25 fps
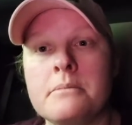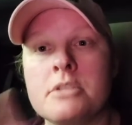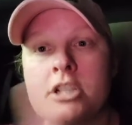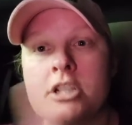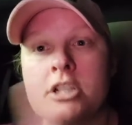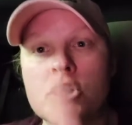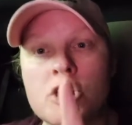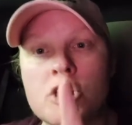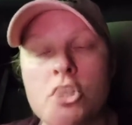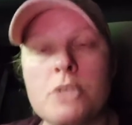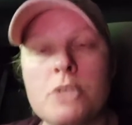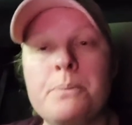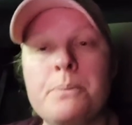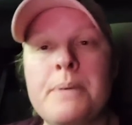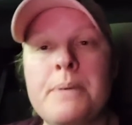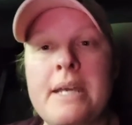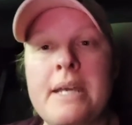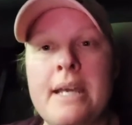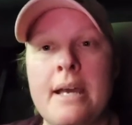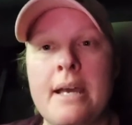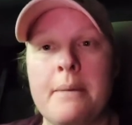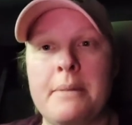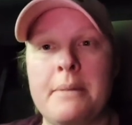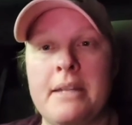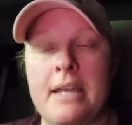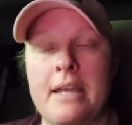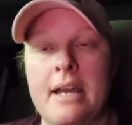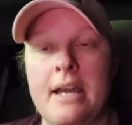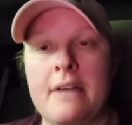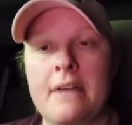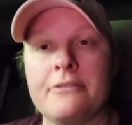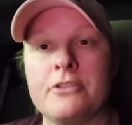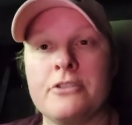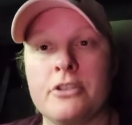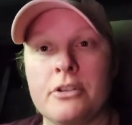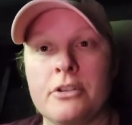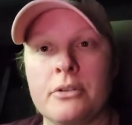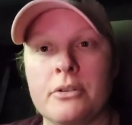to 2 p.m. in the
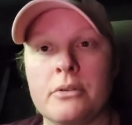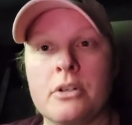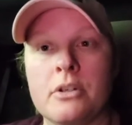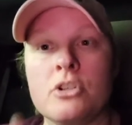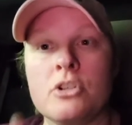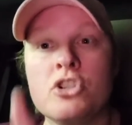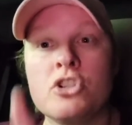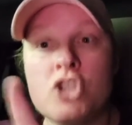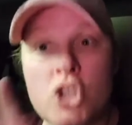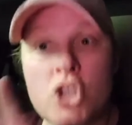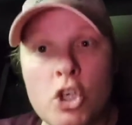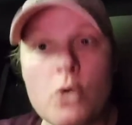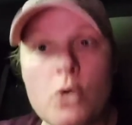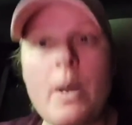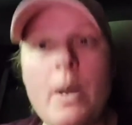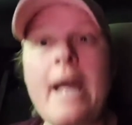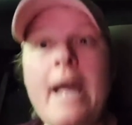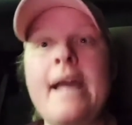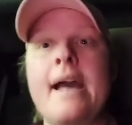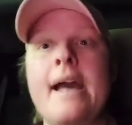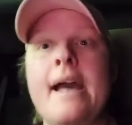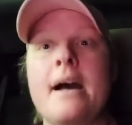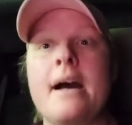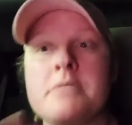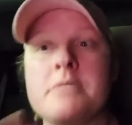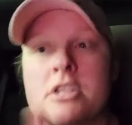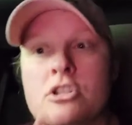afternoon, 2 a.m.